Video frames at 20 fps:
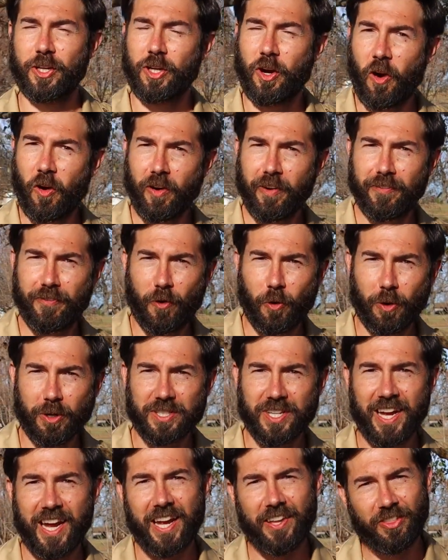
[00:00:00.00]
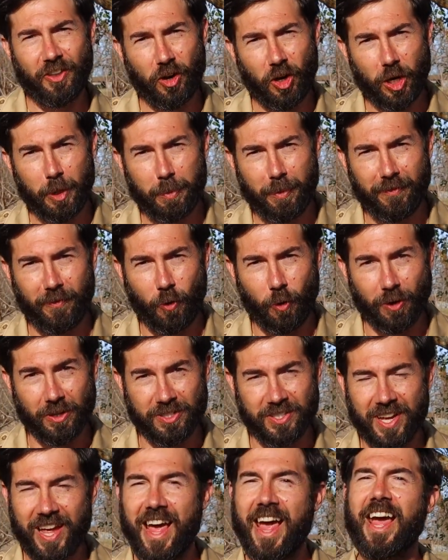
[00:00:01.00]
carnivores eat the
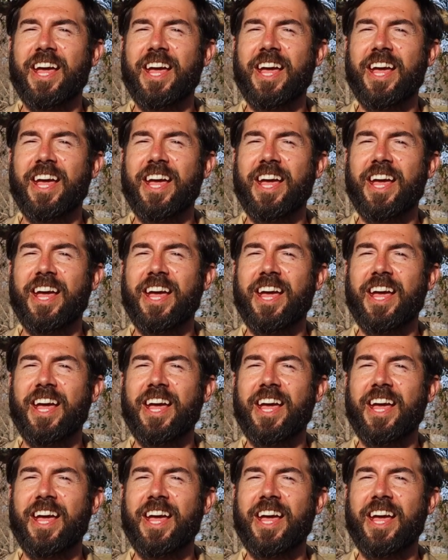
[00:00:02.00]
herbivores,